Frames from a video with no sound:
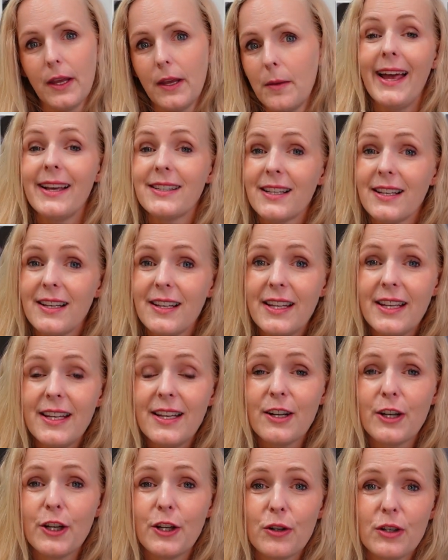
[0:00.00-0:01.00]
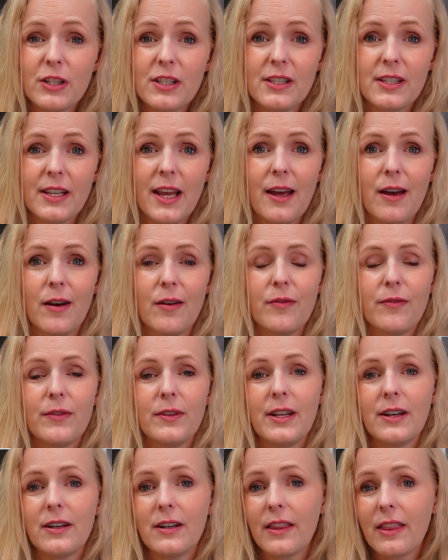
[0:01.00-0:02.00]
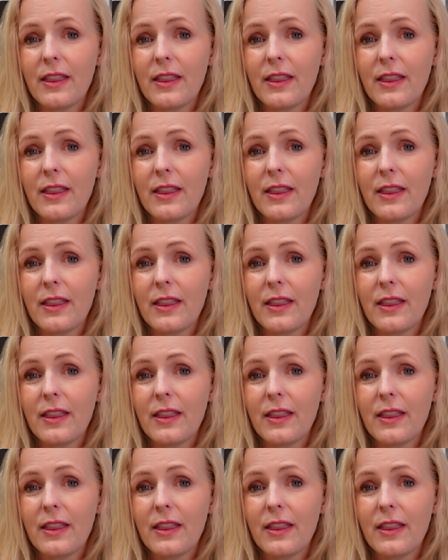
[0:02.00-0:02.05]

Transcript: As a leader yourself, there are